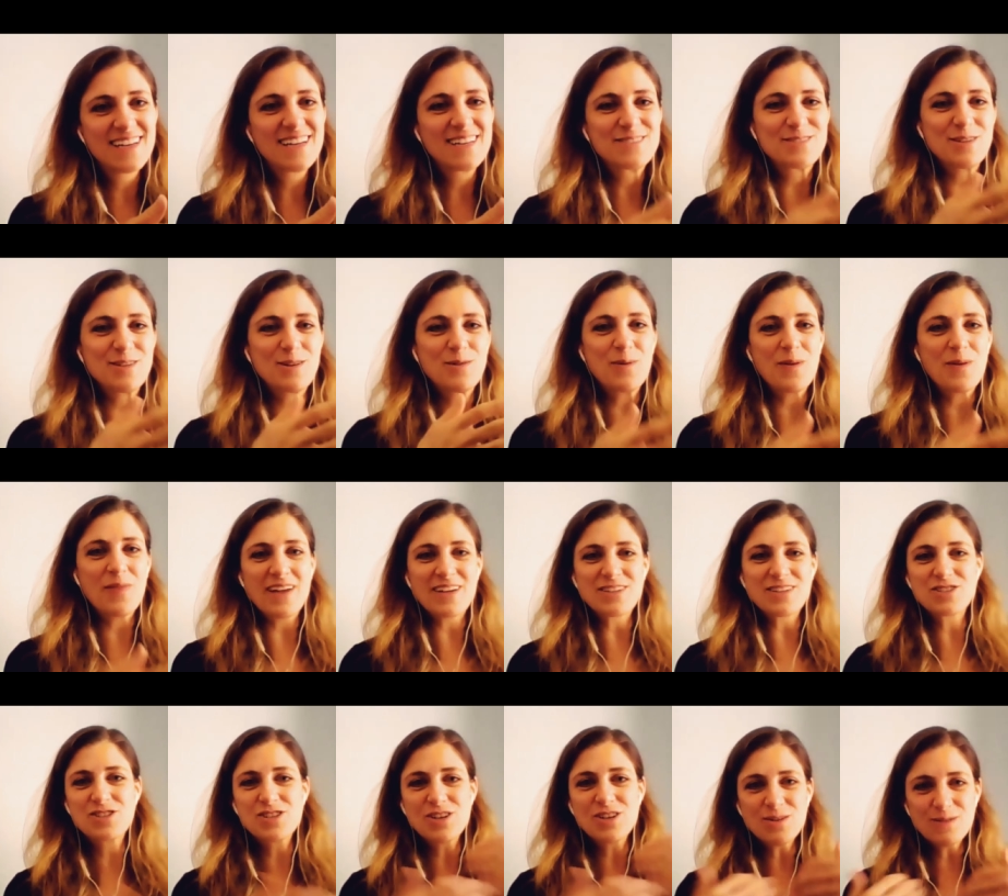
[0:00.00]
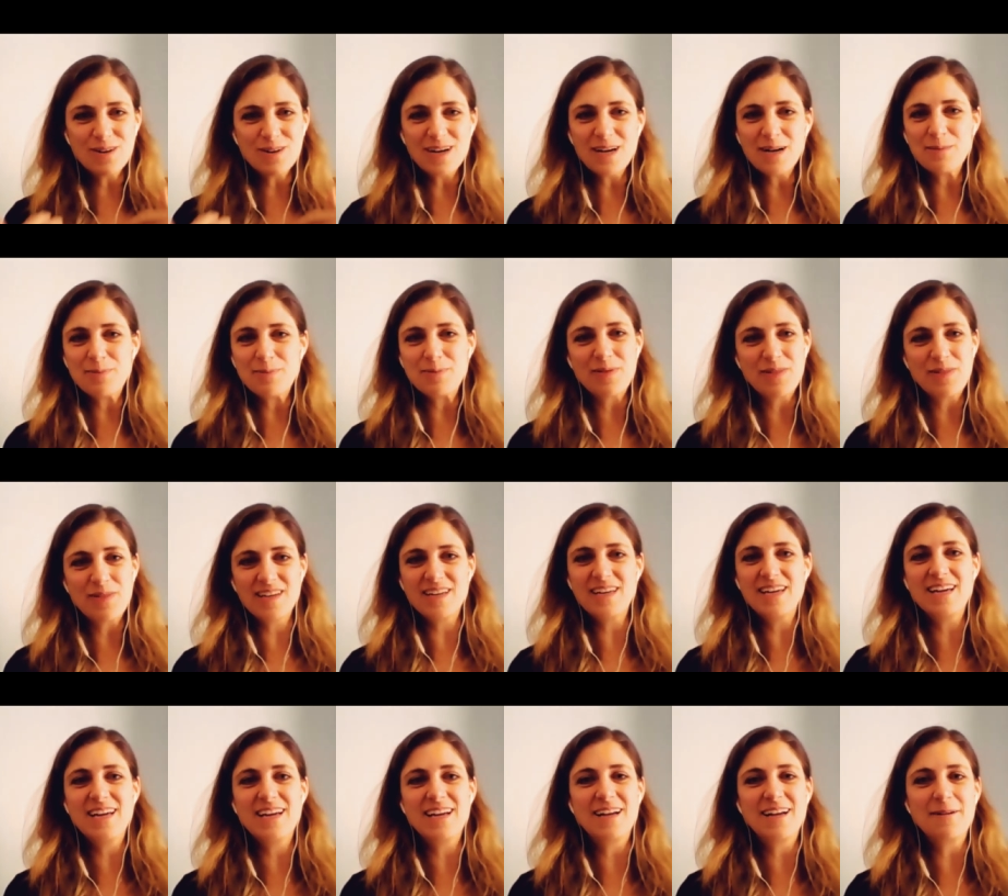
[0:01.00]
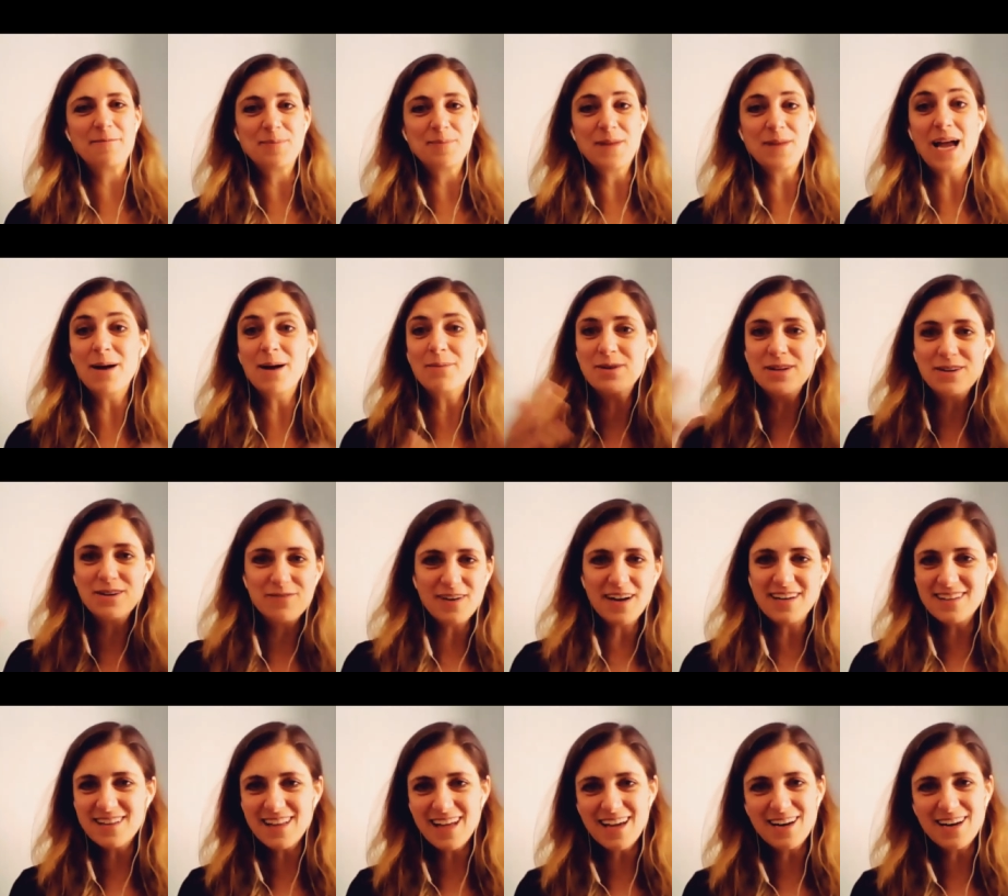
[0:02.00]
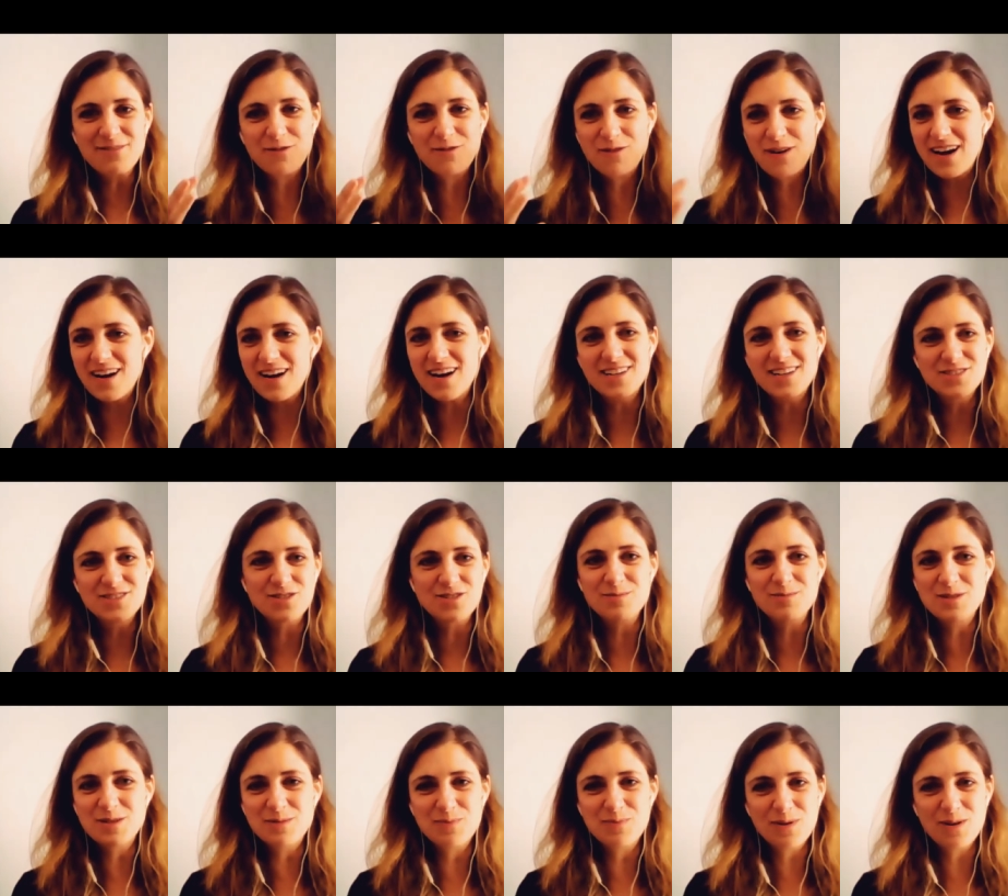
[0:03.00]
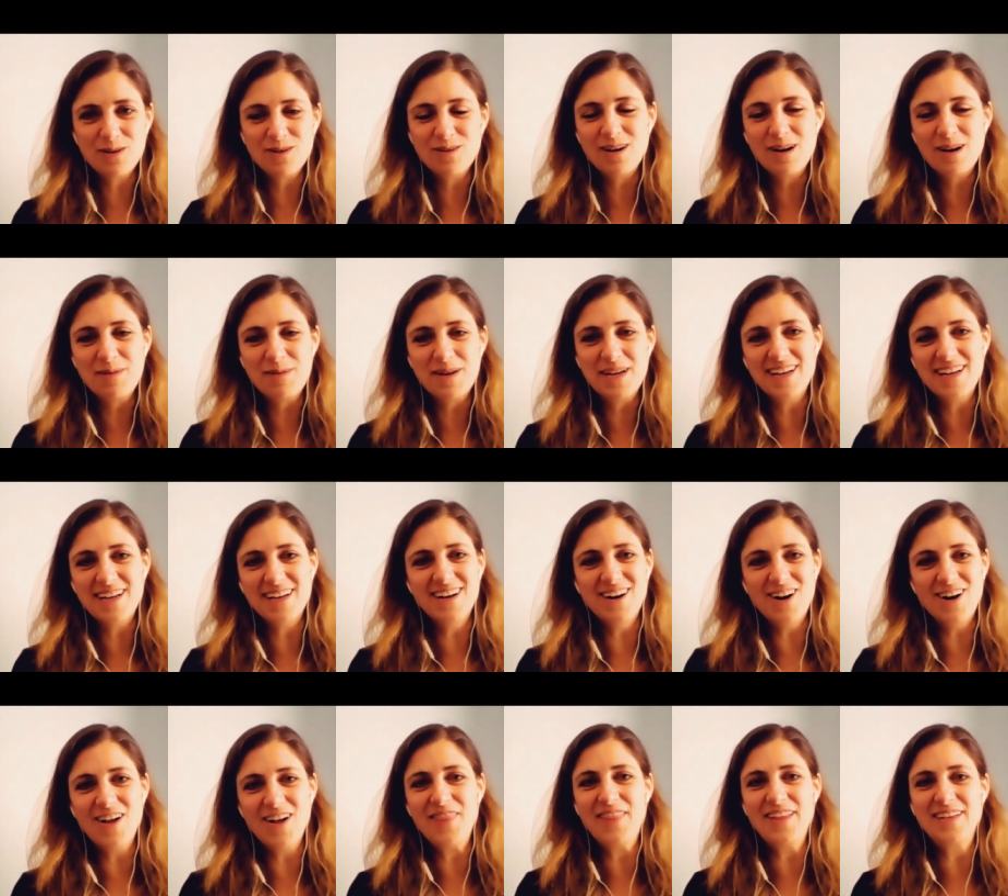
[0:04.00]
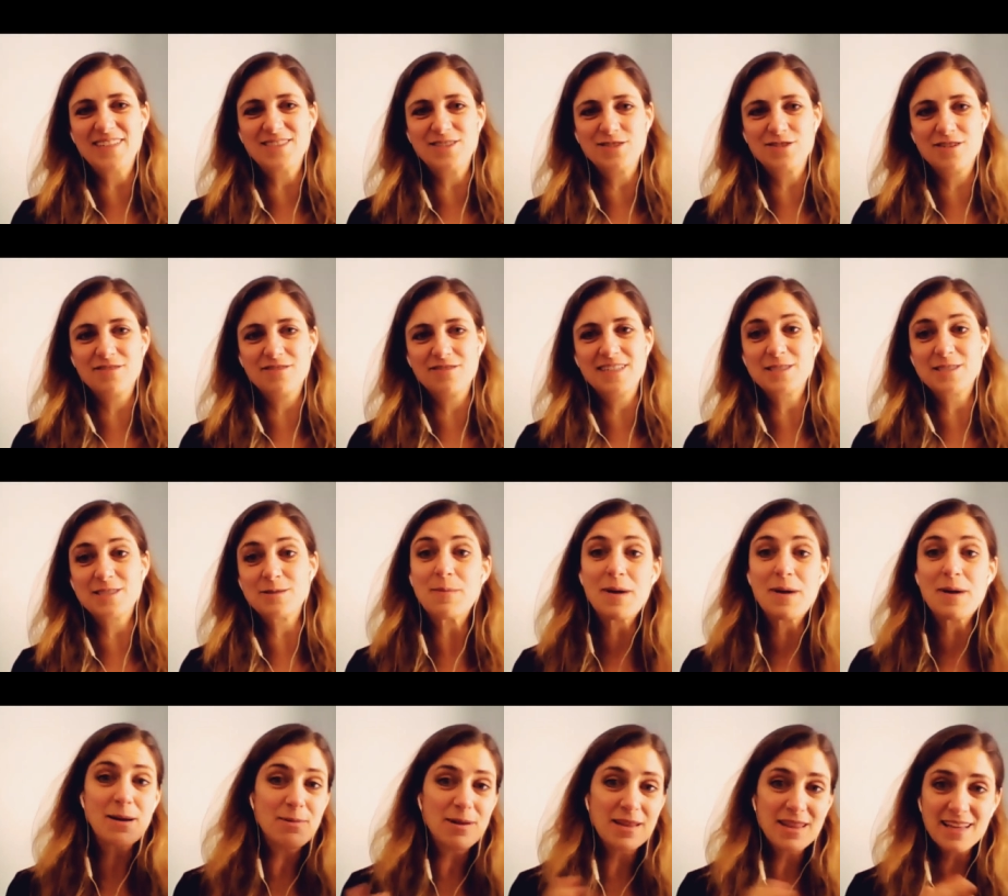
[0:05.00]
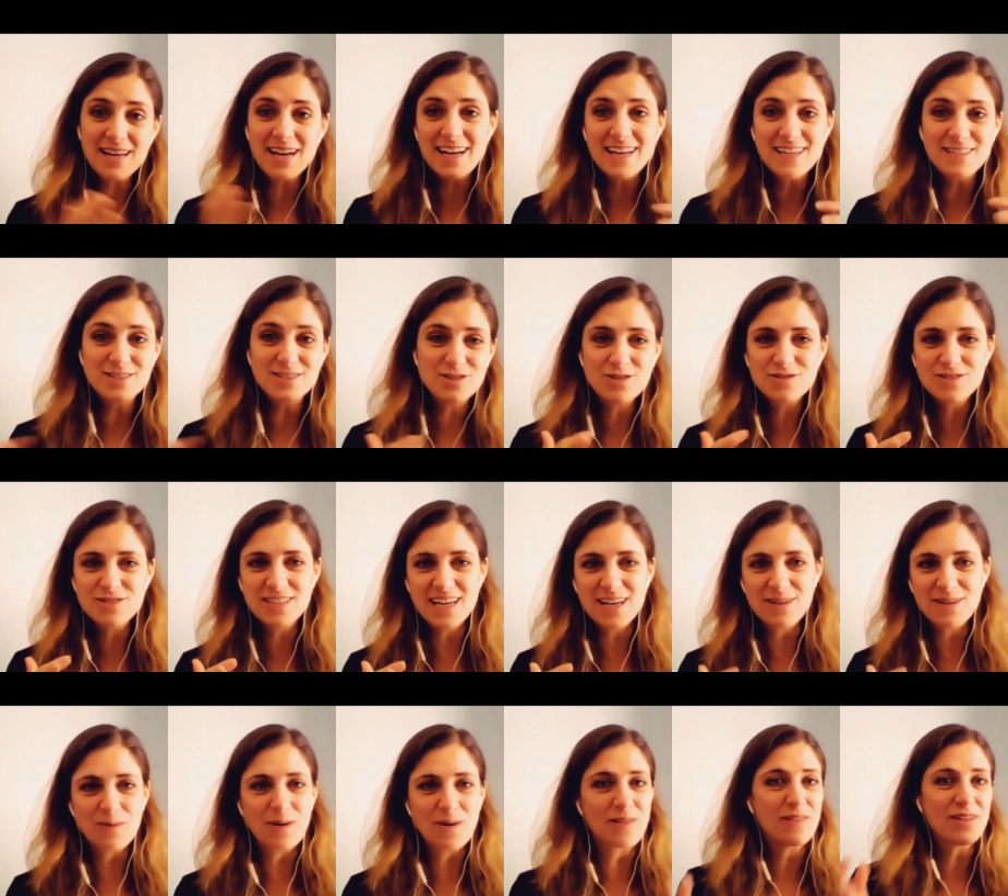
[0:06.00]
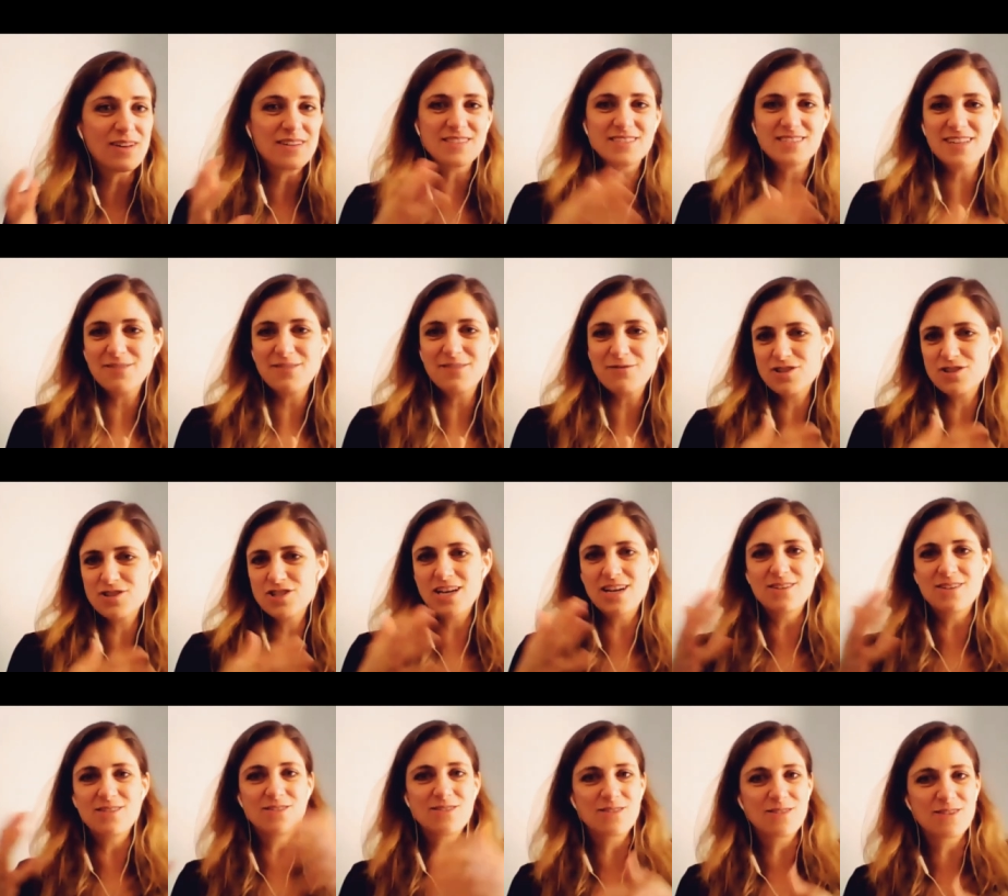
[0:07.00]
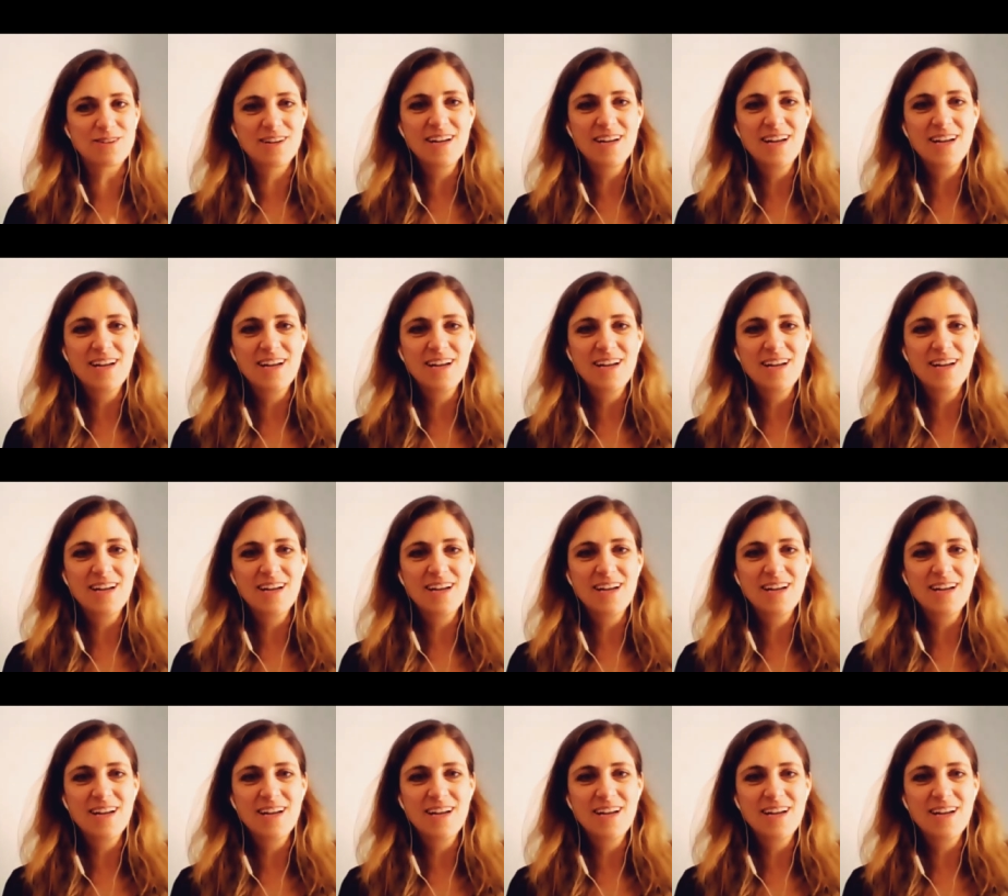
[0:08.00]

So when they show up thinking, I'm going to find a lot of great unscripted programming on this service, maybe that I associate with a Discovery Channel or,